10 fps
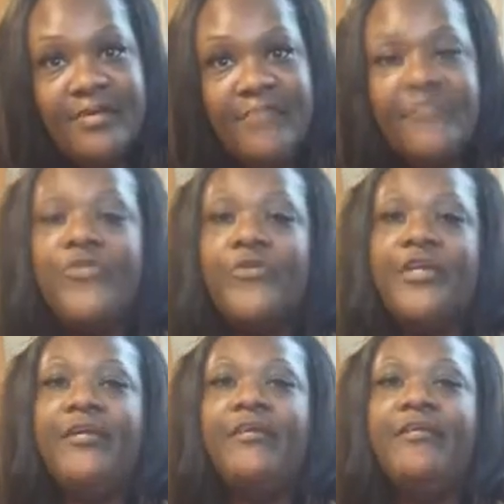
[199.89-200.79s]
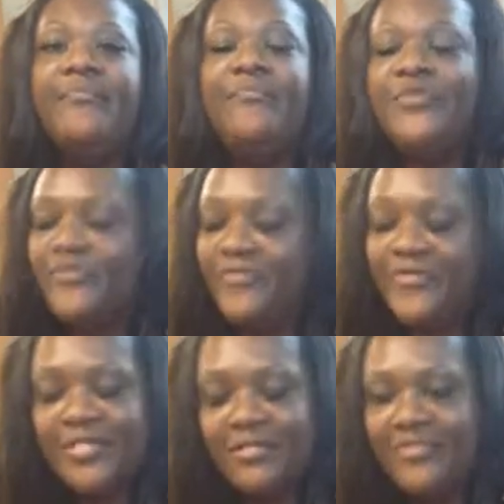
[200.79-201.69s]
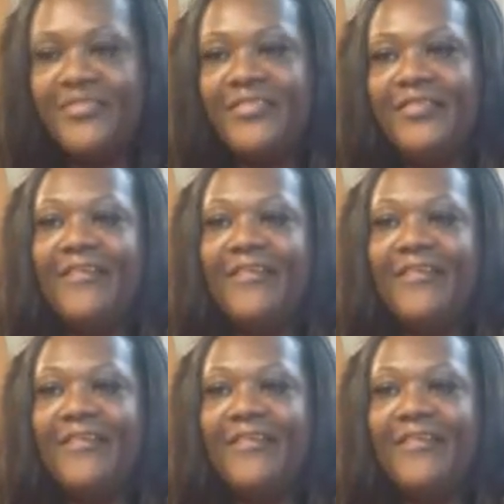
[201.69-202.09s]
of three beautiful children.